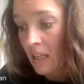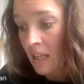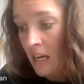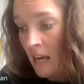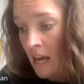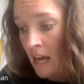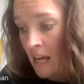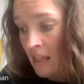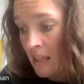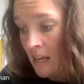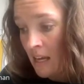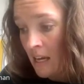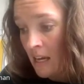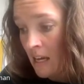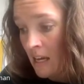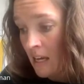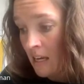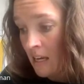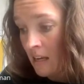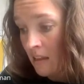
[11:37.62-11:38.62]
And
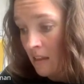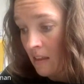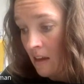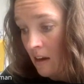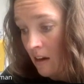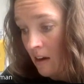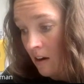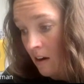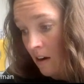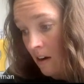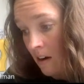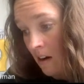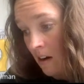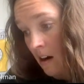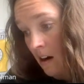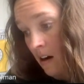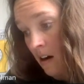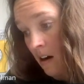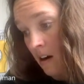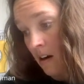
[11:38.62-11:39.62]
then there
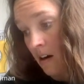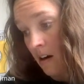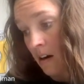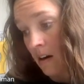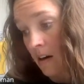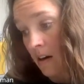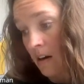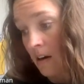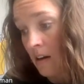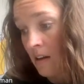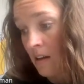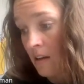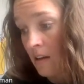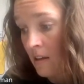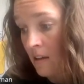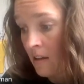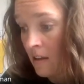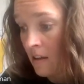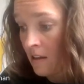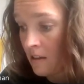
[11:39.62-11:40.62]
are
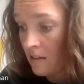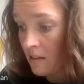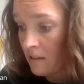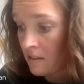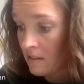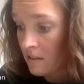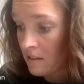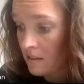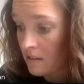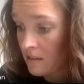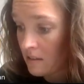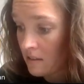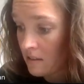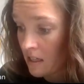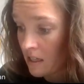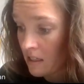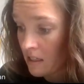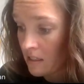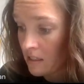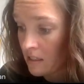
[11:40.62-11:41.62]

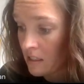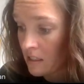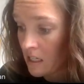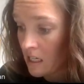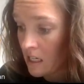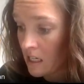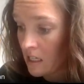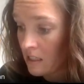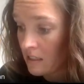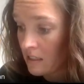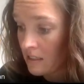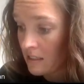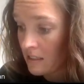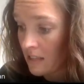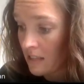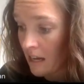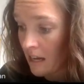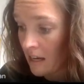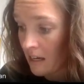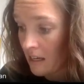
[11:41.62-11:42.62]
60
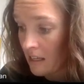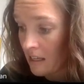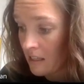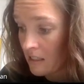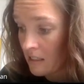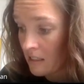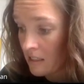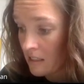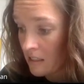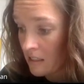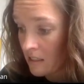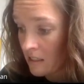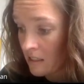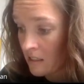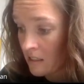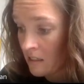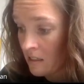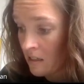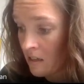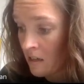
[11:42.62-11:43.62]
seconds
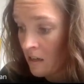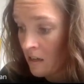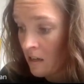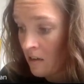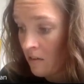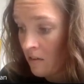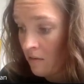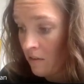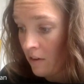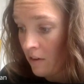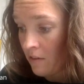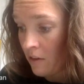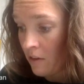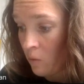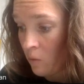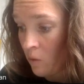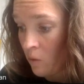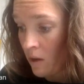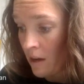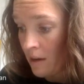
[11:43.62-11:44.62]
for every
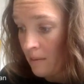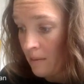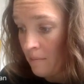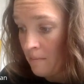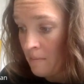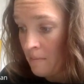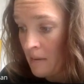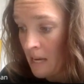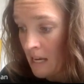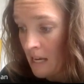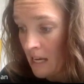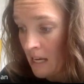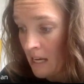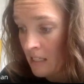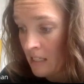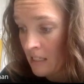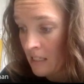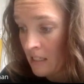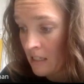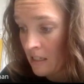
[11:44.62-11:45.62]
1
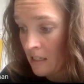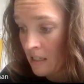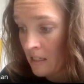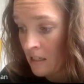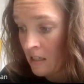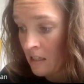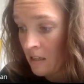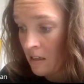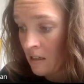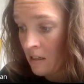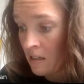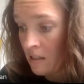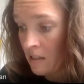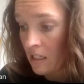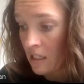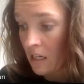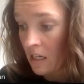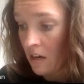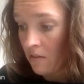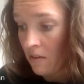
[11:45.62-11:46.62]
minute
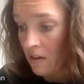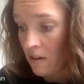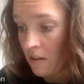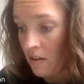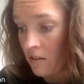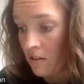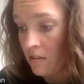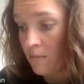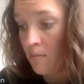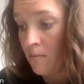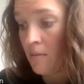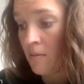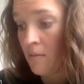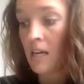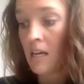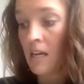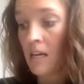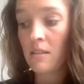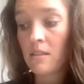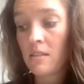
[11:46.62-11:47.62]
to get rid of those
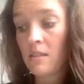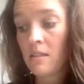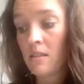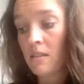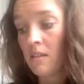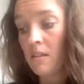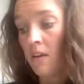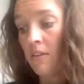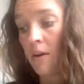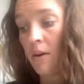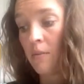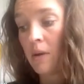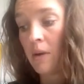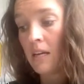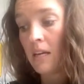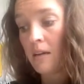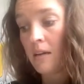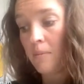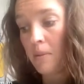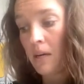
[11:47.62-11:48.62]
minutes so that we
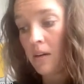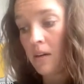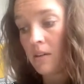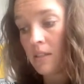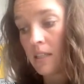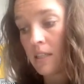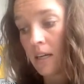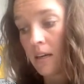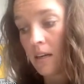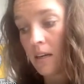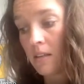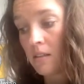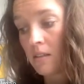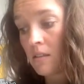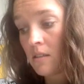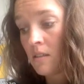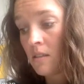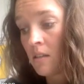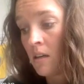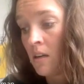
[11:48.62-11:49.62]
end up in our
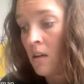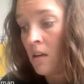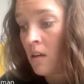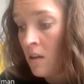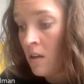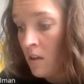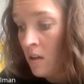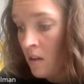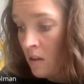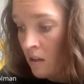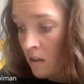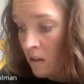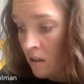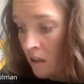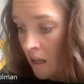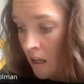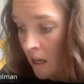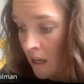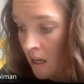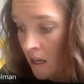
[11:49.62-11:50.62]
seconds.
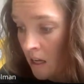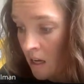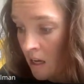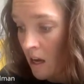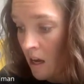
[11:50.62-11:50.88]
Okay,